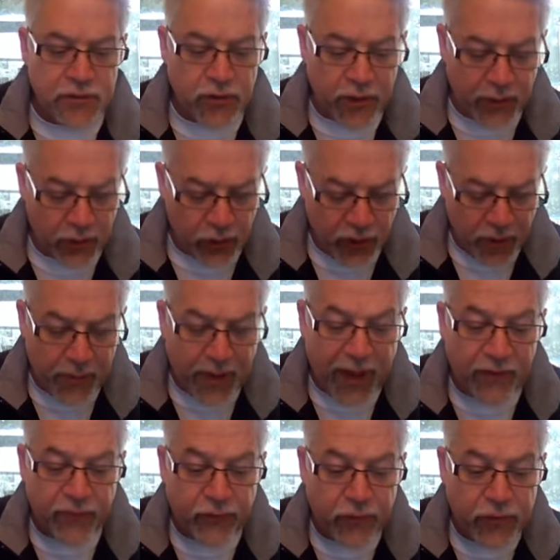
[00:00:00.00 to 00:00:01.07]
Look at look at
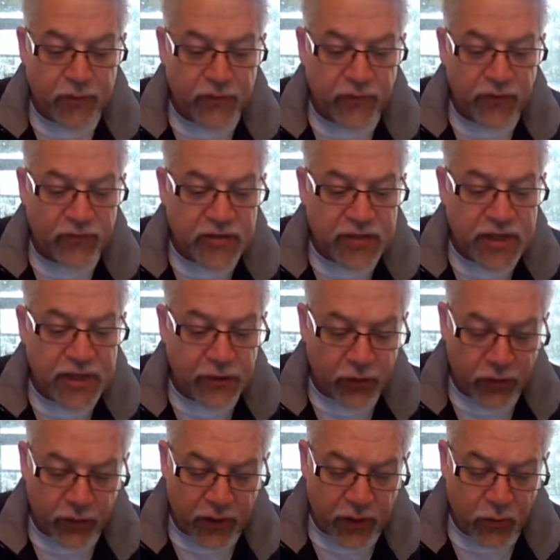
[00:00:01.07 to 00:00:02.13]
back verse
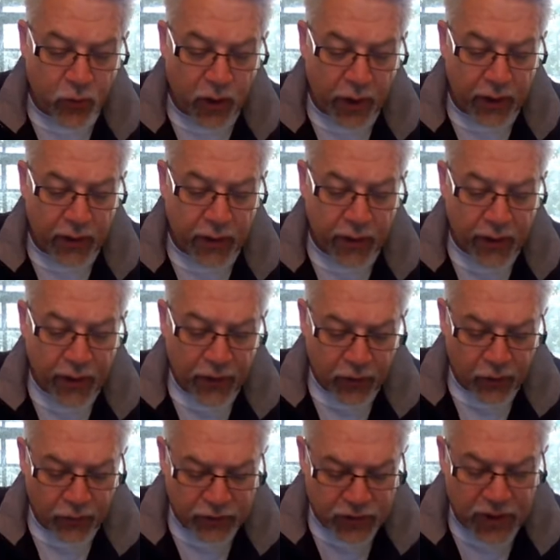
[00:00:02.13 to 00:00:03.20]
1531.
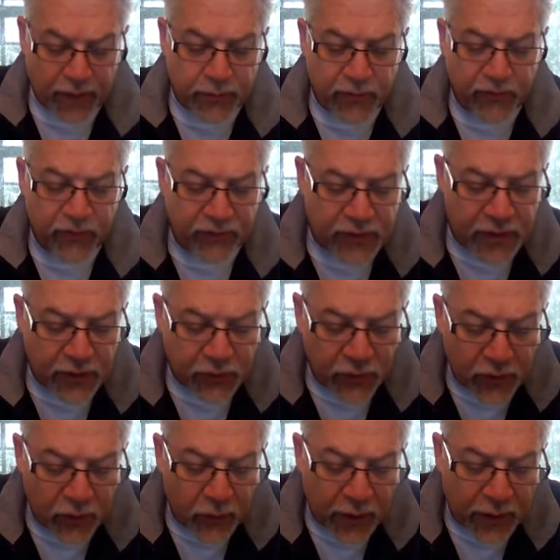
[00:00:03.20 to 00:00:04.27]
Go chapter
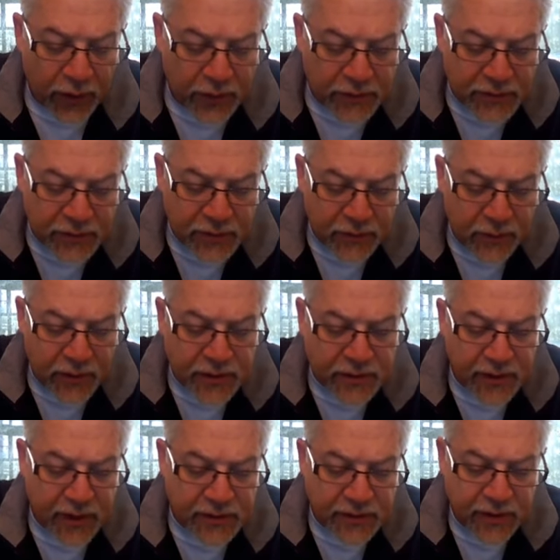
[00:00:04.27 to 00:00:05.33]
1531 and listen to what it
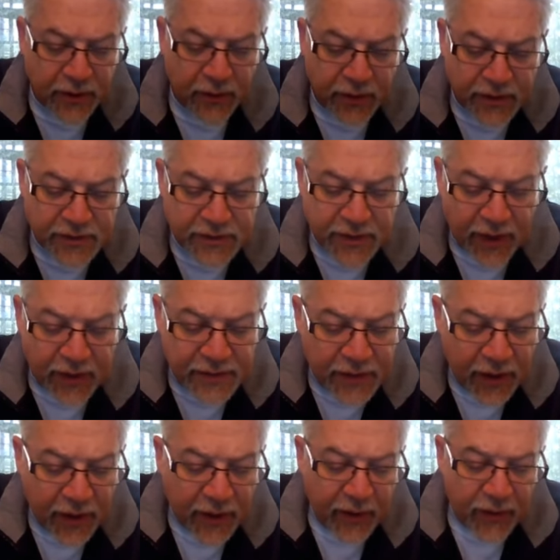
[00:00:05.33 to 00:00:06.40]
says here. It says,
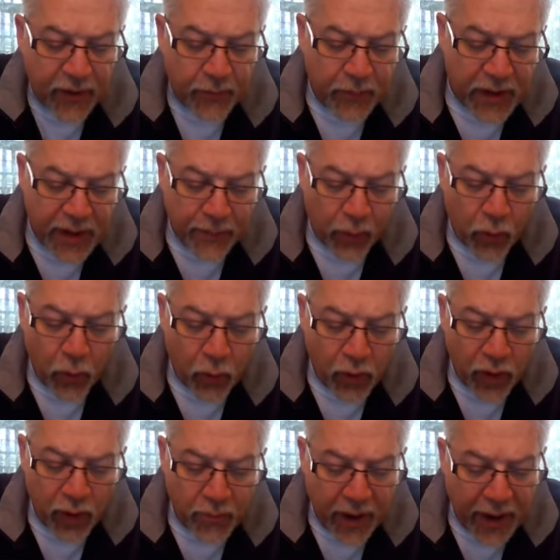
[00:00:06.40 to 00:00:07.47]
The people were
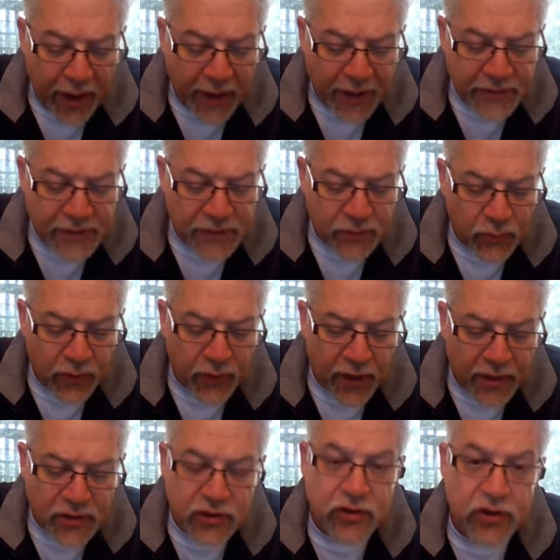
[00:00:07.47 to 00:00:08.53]
amazed when
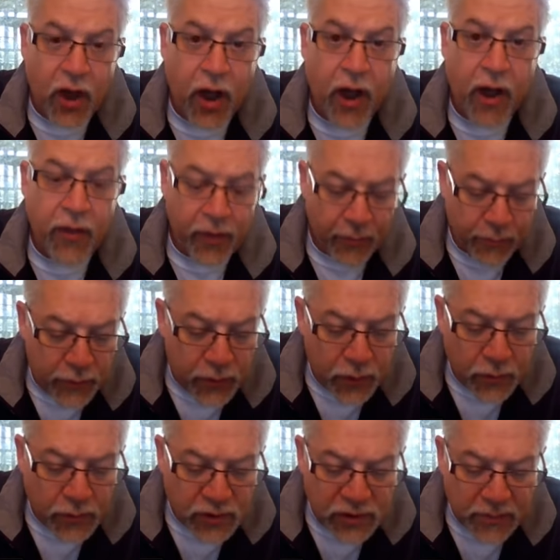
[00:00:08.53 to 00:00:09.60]
they saw the
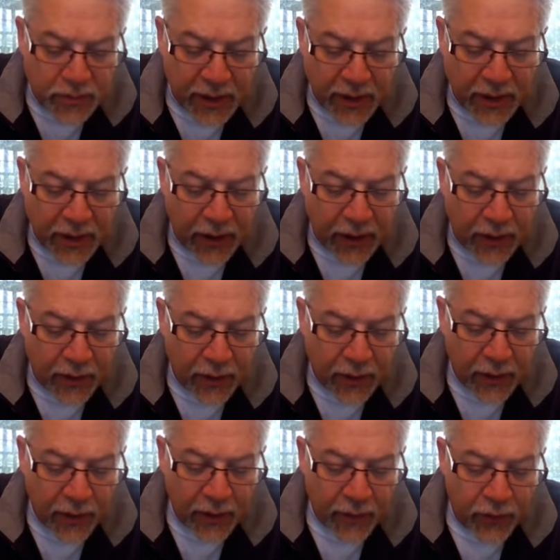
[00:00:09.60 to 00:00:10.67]
mute speaking,
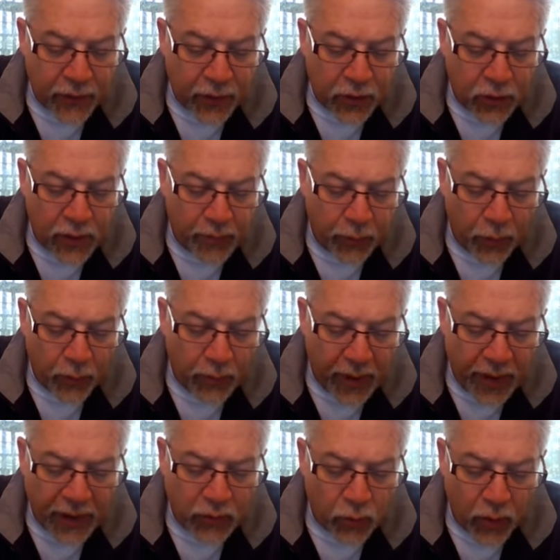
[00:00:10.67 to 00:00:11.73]
the cripple
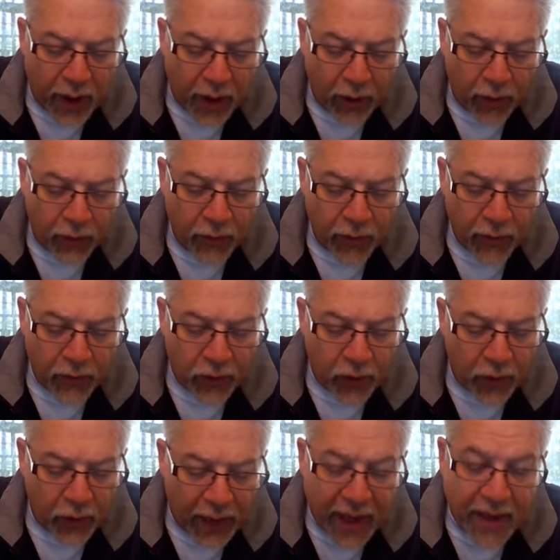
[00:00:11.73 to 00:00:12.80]
made well, the
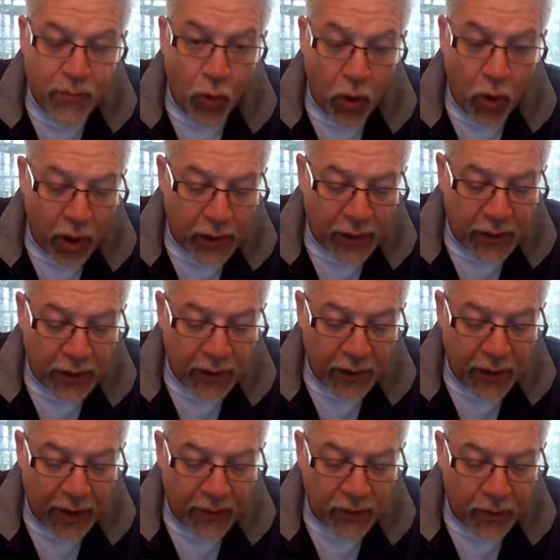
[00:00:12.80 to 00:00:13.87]
lame walking,
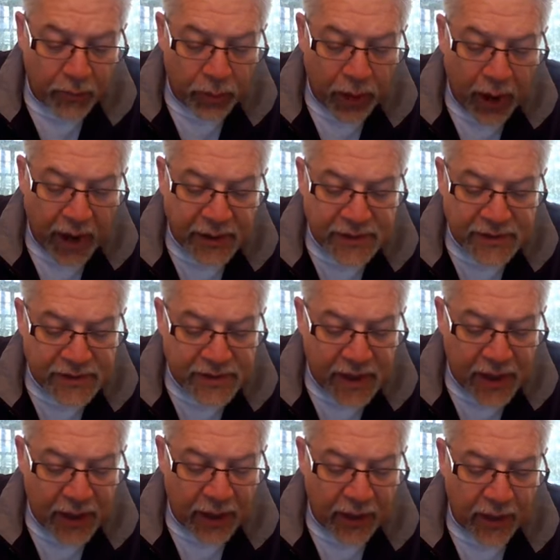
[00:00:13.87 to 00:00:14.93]
and the blind
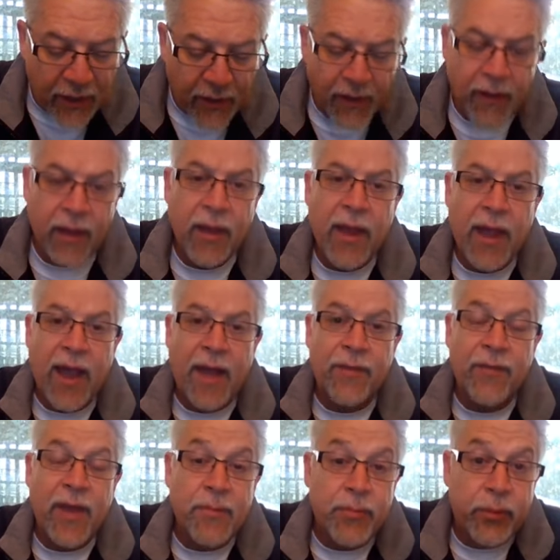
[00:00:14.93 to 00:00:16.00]
seeing,
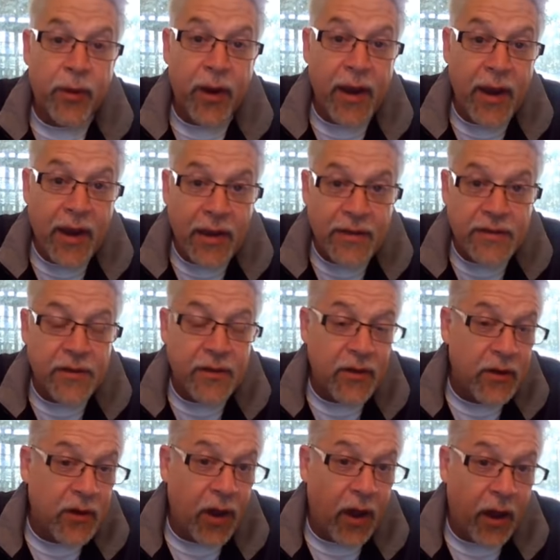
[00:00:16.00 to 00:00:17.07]
and they praised the
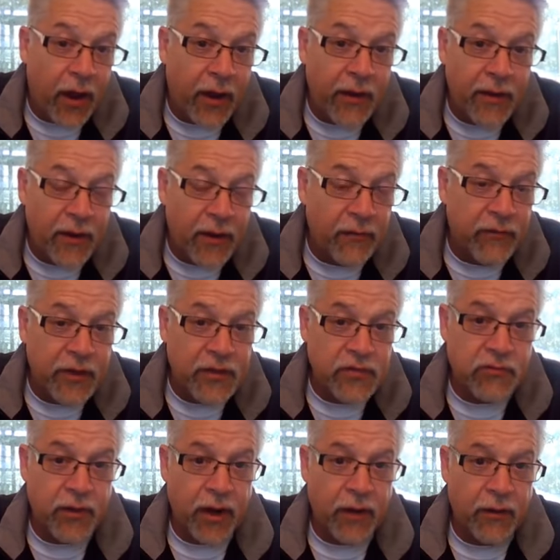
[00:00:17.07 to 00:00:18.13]
God of
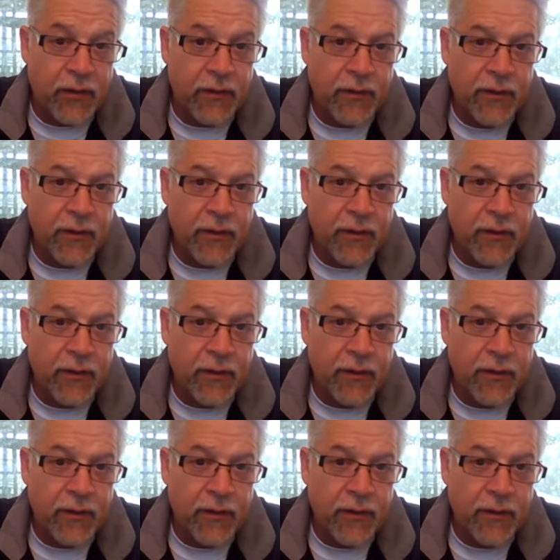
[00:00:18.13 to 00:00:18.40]
Israel.